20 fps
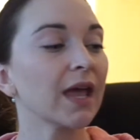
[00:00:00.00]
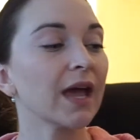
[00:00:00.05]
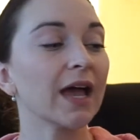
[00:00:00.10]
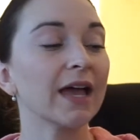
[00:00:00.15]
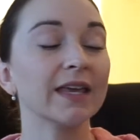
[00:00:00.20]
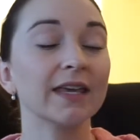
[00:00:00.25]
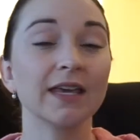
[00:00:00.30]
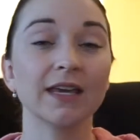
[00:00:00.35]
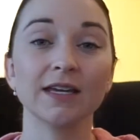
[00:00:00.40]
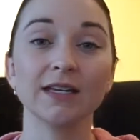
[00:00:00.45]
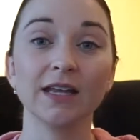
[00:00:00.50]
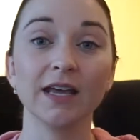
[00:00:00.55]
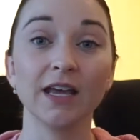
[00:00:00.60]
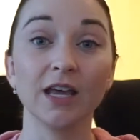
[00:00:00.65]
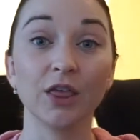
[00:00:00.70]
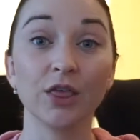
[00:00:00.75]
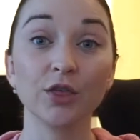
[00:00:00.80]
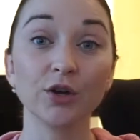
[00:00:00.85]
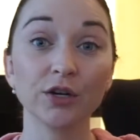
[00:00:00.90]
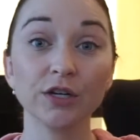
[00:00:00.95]
I get a
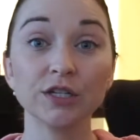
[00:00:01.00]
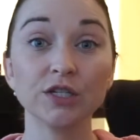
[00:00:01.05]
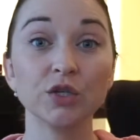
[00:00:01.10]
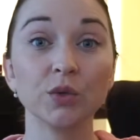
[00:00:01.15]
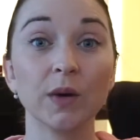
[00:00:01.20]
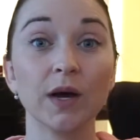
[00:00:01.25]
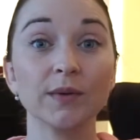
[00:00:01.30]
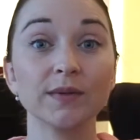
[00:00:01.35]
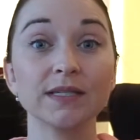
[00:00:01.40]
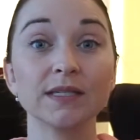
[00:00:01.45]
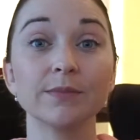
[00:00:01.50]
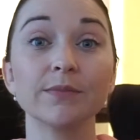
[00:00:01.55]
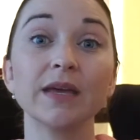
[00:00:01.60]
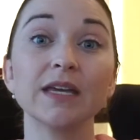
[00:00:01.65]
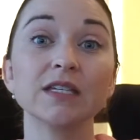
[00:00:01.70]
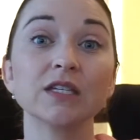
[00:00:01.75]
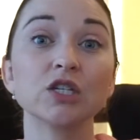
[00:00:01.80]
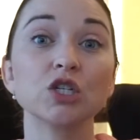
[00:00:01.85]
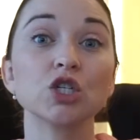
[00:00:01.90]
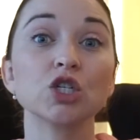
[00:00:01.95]
32 ounce
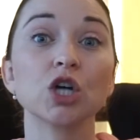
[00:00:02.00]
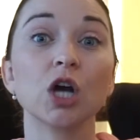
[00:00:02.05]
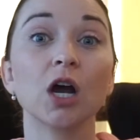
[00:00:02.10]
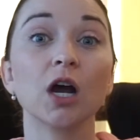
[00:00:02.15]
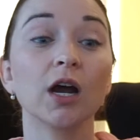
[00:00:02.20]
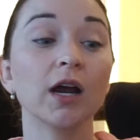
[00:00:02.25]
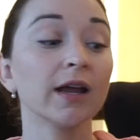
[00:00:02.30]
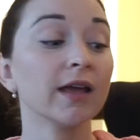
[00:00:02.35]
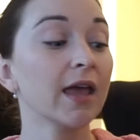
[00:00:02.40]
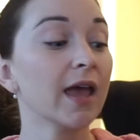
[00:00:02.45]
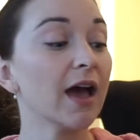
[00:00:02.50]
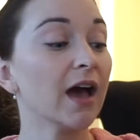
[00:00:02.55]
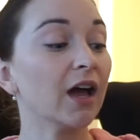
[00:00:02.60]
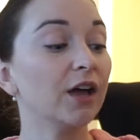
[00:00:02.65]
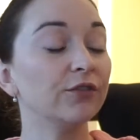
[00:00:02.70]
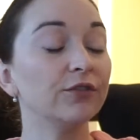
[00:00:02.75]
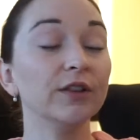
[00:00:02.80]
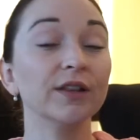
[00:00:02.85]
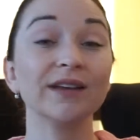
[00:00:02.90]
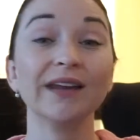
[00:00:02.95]
mason jar. I
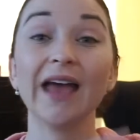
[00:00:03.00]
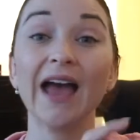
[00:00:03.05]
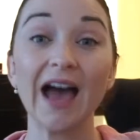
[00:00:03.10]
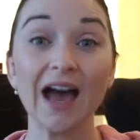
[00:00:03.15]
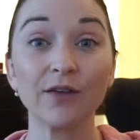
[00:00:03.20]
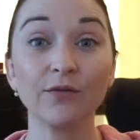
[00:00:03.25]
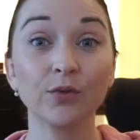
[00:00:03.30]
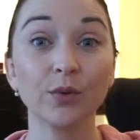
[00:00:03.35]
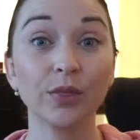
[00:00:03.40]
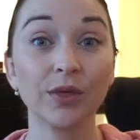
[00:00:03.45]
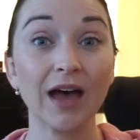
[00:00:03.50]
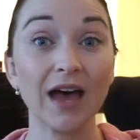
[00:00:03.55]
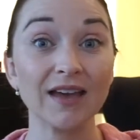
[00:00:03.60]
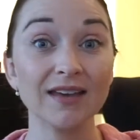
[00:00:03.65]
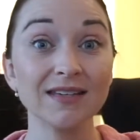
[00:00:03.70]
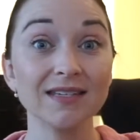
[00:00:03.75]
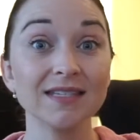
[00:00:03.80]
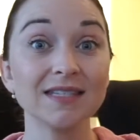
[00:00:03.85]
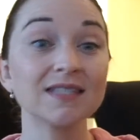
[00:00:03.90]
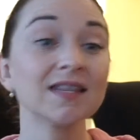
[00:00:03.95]
fill it half with
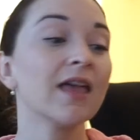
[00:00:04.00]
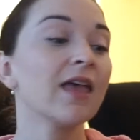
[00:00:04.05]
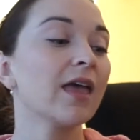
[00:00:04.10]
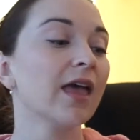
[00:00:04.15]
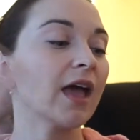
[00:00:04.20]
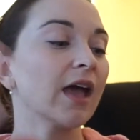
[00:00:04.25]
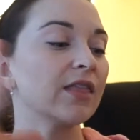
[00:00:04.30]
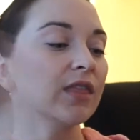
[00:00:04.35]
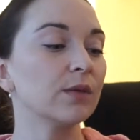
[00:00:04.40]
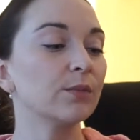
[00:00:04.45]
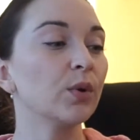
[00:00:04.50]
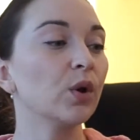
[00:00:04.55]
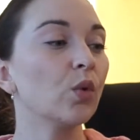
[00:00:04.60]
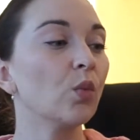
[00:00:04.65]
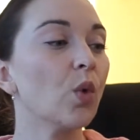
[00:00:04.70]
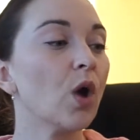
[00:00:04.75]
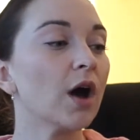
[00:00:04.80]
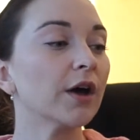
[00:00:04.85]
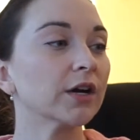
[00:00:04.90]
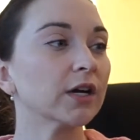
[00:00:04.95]
ice and then put
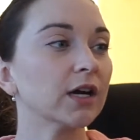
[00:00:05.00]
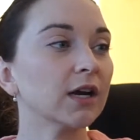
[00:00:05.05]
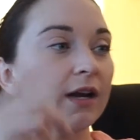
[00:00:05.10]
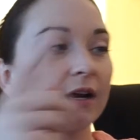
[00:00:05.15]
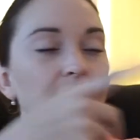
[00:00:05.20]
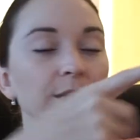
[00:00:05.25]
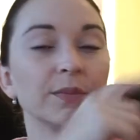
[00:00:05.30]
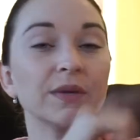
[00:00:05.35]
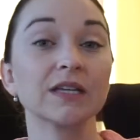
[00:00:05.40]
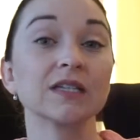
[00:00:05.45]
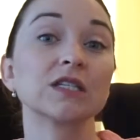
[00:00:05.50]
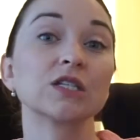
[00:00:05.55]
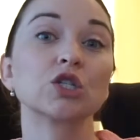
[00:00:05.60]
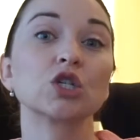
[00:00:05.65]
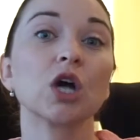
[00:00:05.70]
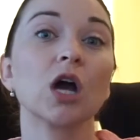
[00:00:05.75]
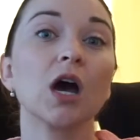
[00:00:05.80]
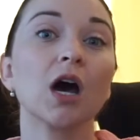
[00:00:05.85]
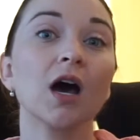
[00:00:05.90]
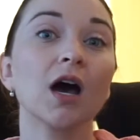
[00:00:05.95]
water and a big
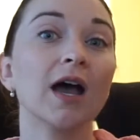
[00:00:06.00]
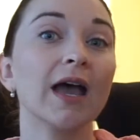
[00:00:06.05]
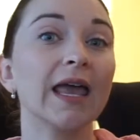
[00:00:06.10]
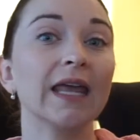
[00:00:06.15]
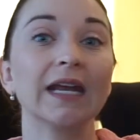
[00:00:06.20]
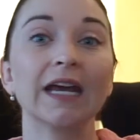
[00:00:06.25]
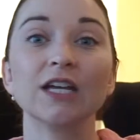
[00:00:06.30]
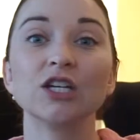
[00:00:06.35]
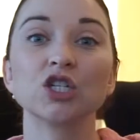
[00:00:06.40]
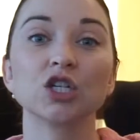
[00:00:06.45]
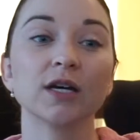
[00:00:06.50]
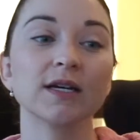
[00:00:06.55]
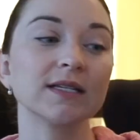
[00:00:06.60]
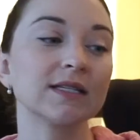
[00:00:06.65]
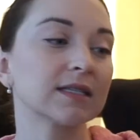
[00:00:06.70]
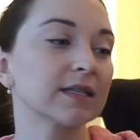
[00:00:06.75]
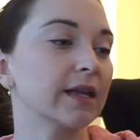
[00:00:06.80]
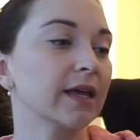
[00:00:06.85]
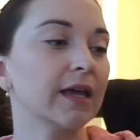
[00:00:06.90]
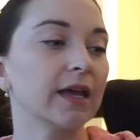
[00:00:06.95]
straw and I
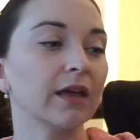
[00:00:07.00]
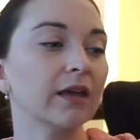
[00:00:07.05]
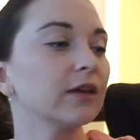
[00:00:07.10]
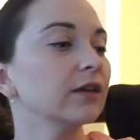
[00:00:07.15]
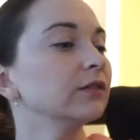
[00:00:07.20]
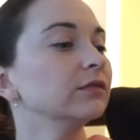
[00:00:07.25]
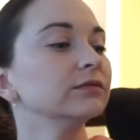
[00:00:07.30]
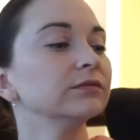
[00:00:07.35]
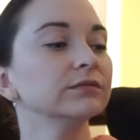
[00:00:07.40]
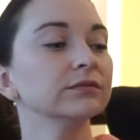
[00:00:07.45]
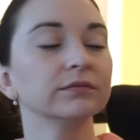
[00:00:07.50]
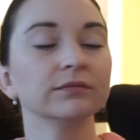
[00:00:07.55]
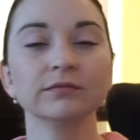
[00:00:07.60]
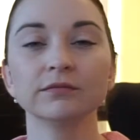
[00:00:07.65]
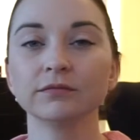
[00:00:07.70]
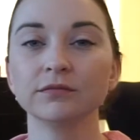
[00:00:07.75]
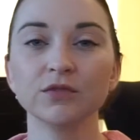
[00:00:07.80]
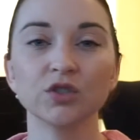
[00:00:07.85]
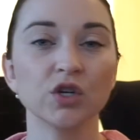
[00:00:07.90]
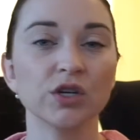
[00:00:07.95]

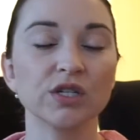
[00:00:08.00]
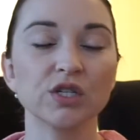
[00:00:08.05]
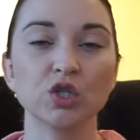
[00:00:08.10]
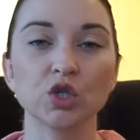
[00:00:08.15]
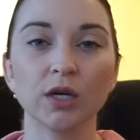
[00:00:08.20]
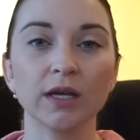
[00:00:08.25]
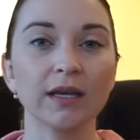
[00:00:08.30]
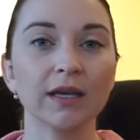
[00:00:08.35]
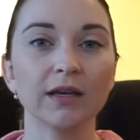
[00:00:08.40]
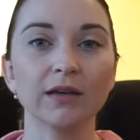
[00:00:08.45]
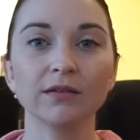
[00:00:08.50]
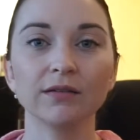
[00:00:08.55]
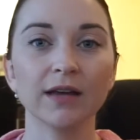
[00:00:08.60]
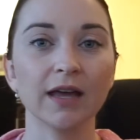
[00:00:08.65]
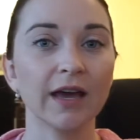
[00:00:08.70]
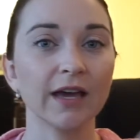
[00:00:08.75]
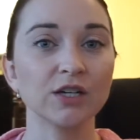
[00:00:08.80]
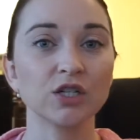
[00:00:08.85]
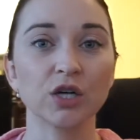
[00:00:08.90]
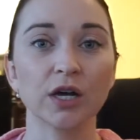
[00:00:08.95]
just drink it.
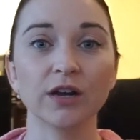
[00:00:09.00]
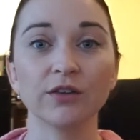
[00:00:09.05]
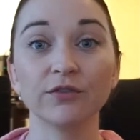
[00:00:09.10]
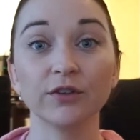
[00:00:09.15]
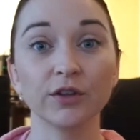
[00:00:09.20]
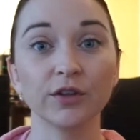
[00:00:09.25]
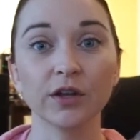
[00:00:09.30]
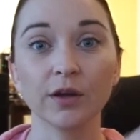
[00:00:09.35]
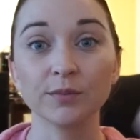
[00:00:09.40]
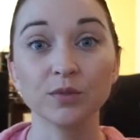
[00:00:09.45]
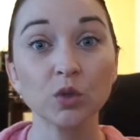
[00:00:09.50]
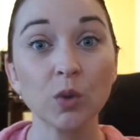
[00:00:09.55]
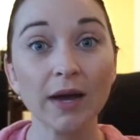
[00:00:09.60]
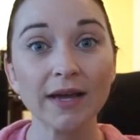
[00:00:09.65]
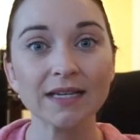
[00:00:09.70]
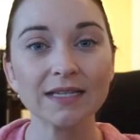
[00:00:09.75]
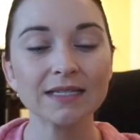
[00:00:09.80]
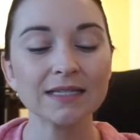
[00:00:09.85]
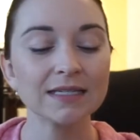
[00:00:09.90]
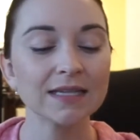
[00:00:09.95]
I try to fill it up
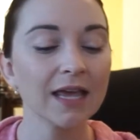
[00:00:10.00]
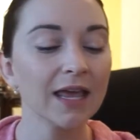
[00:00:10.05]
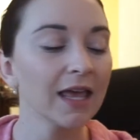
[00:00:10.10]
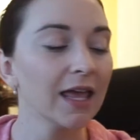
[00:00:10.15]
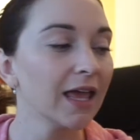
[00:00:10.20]
twice.